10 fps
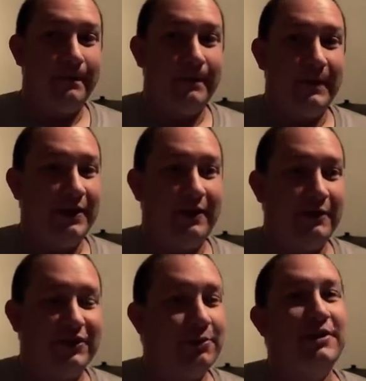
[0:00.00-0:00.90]
And
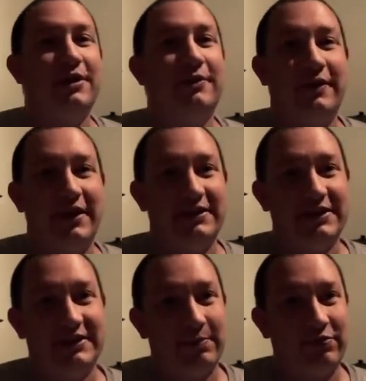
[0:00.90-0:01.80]
there's so many other things
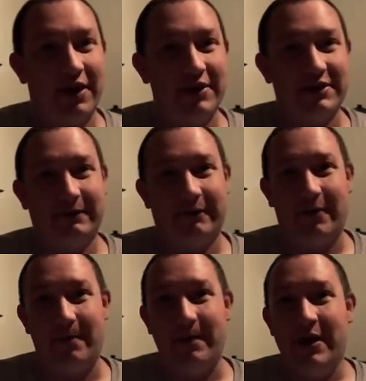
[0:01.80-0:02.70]
that separate us
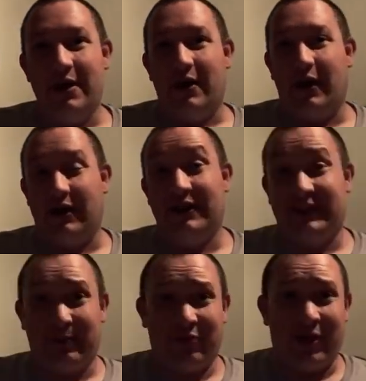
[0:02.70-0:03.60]
from that
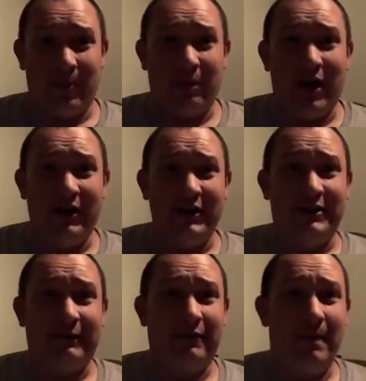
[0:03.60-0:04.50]
separate our
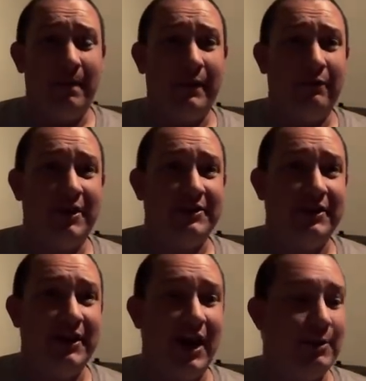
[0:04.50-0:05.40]
bodies from the rest
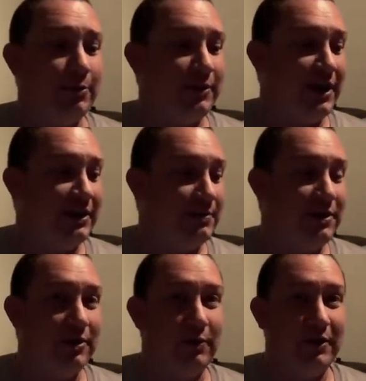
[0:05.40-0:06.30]
of the animal kingdom.
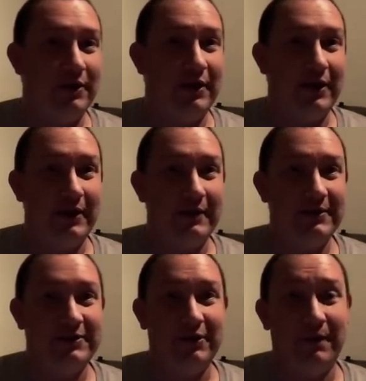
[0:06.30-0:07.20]

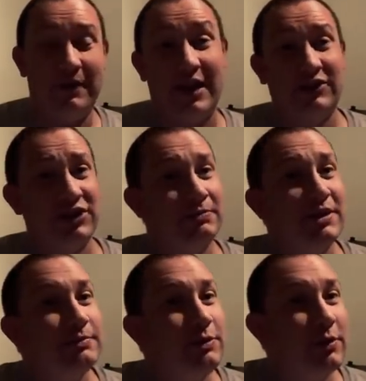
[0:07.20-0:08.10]
So that just
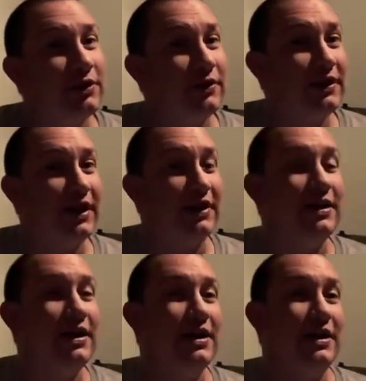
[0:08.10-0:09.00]
makes me wonder
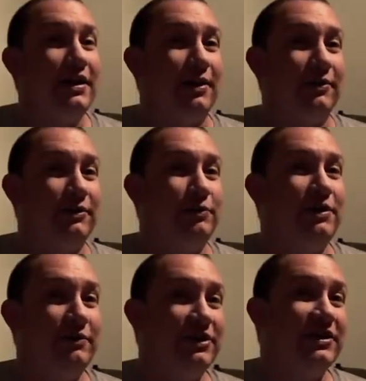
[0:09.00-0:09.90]
again, did
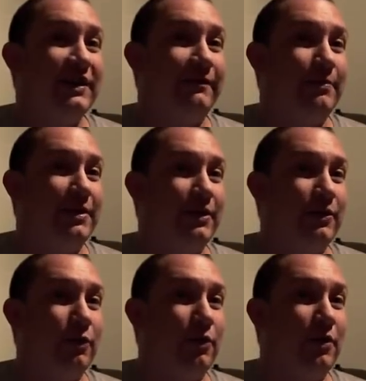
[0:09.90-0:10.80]
we originate from
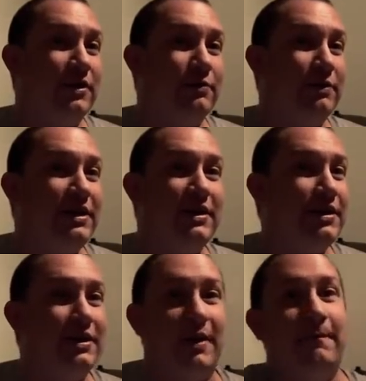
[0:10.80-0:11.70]
here, or did
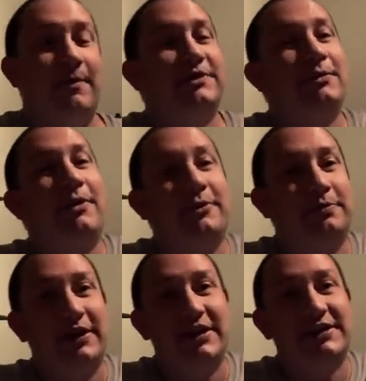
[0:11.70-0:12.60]
we come from some other
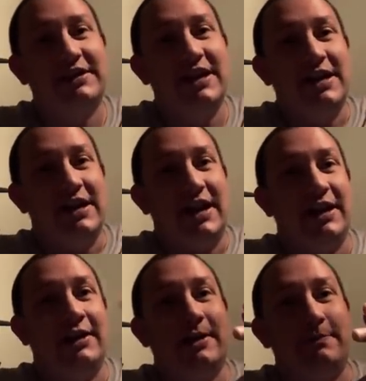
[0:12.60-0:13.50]
place and
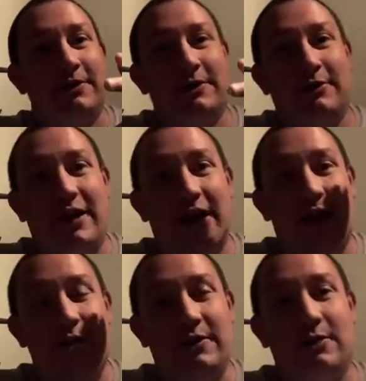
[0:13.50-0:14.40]
end up here,
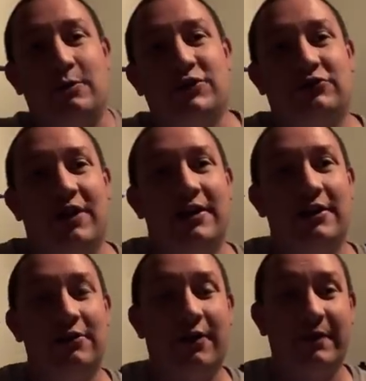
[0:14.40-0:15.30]
and we're
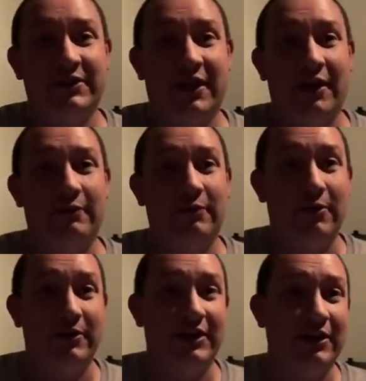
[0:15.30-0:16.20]
stranded here on the side of the
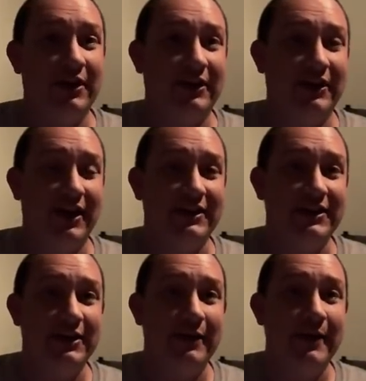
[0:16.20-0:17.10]
road again, like the
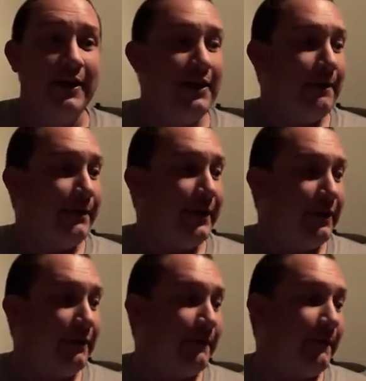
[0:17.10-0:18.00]
idea
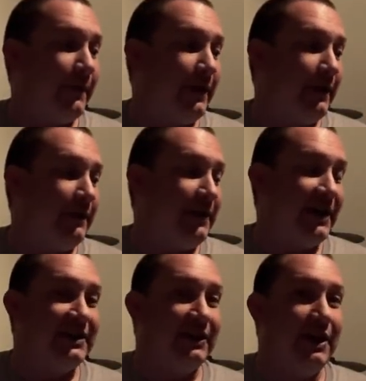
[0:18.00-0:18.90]
of the
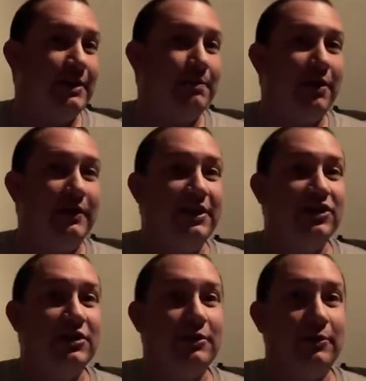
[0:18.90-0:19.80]
isolated
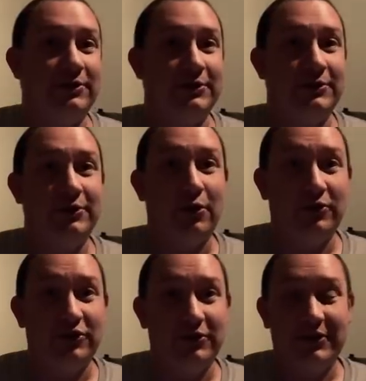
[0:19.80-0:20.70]
Polynesian
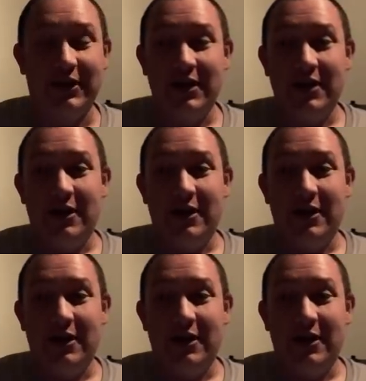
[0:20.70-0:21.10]
cultures.